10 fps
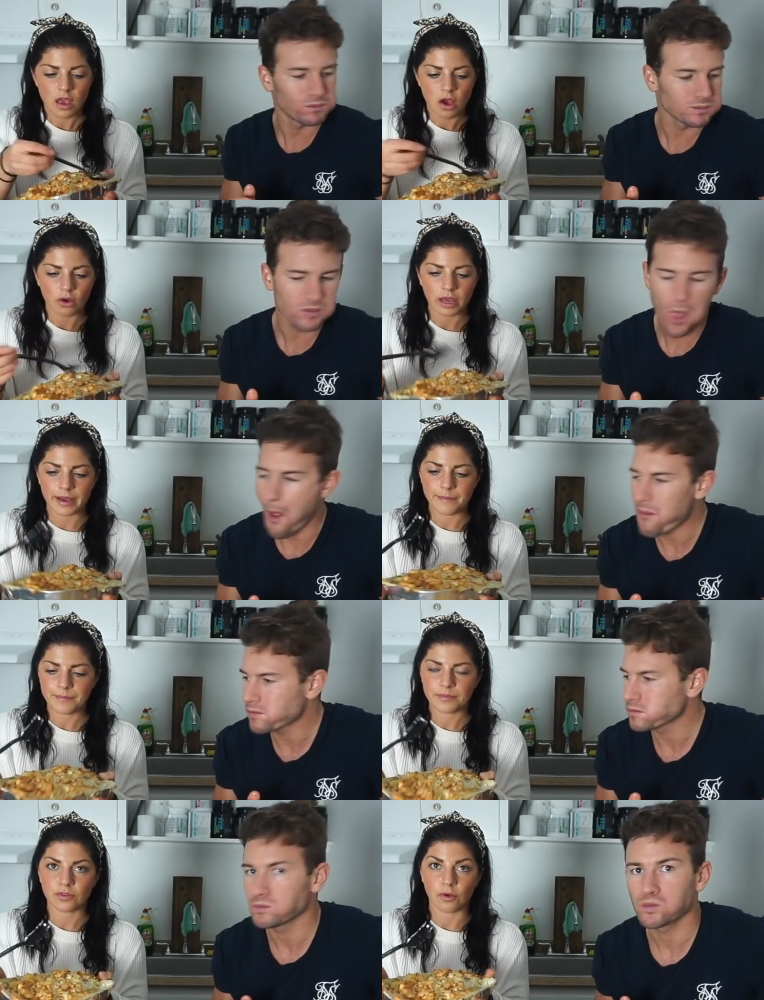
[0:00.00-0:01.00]
Speaker 1: Okay,
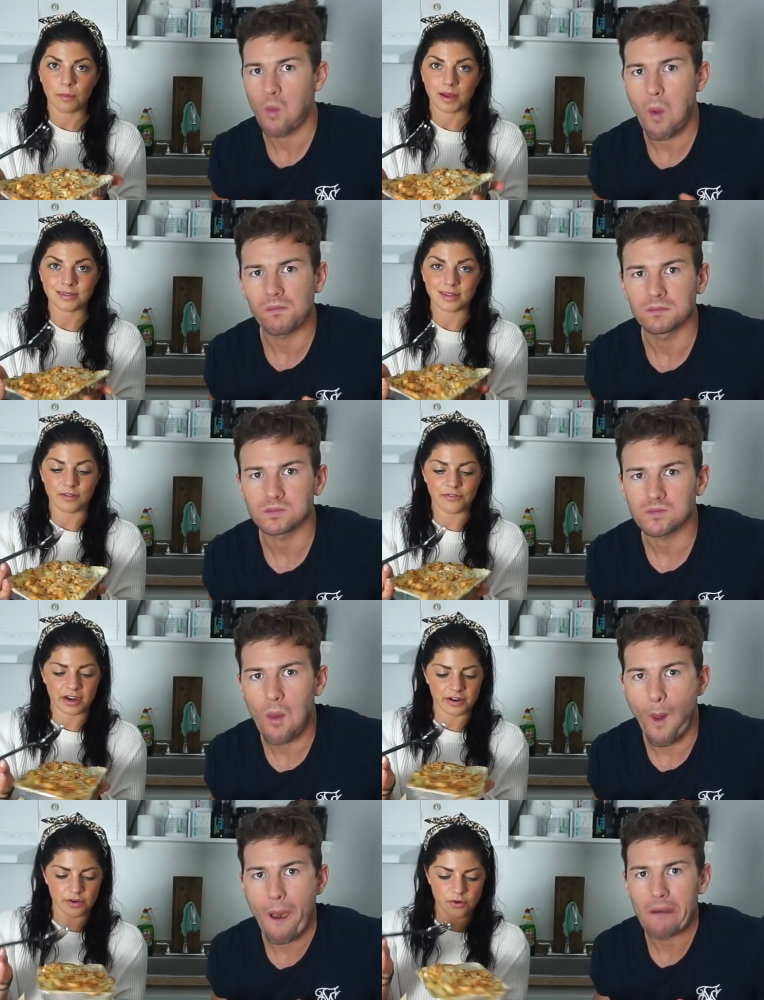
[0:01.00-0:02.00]
so pasta
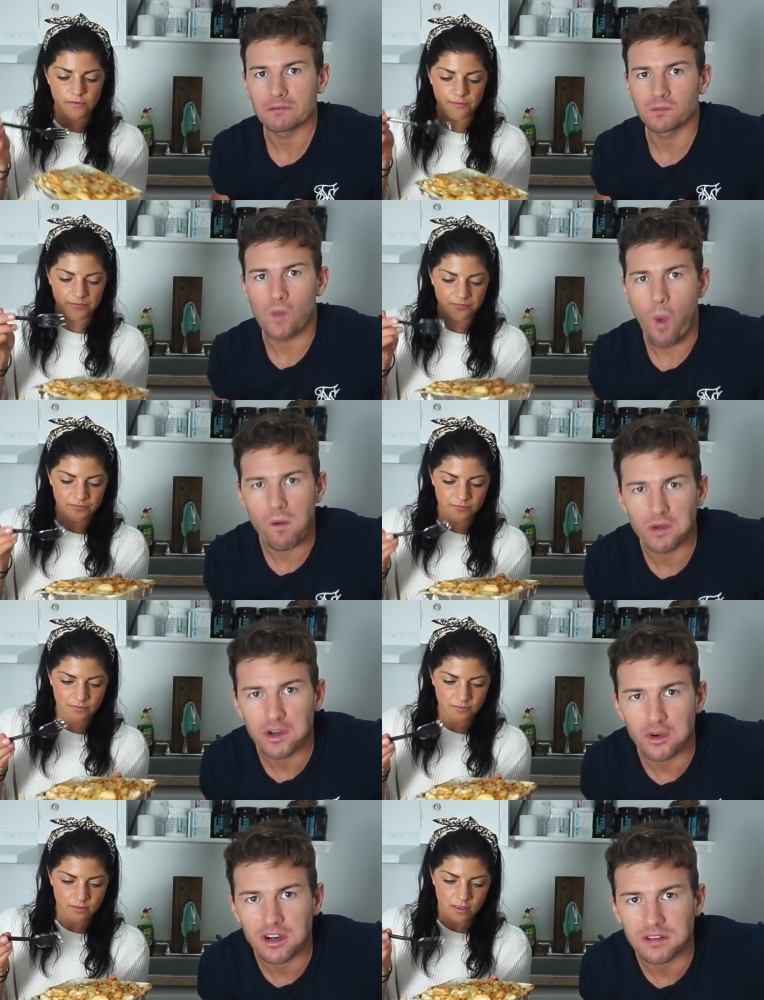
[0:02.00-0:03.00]
Alfredo.
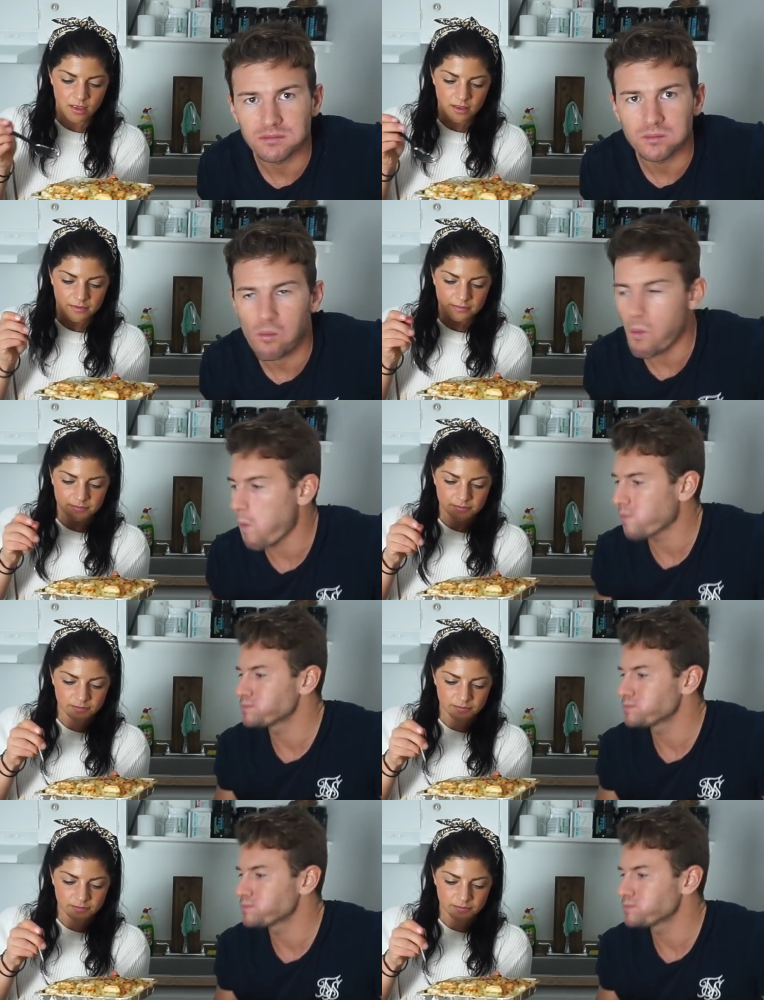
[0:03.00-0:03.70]
Speaker 2: Lucora. Mm.